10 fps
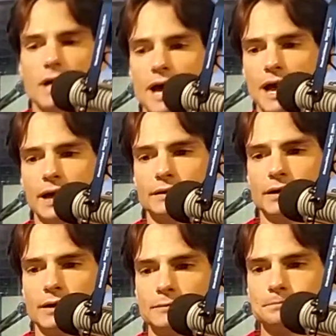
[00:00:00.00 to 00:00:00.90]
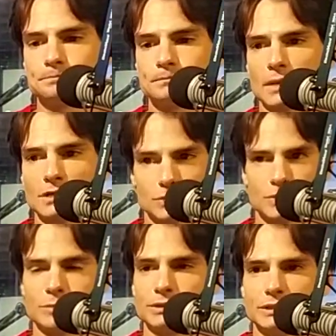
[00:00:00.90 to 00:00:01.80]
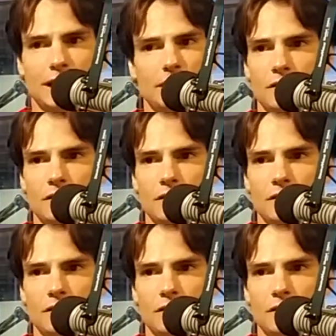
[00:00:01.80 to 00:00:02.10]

And so we sprinted down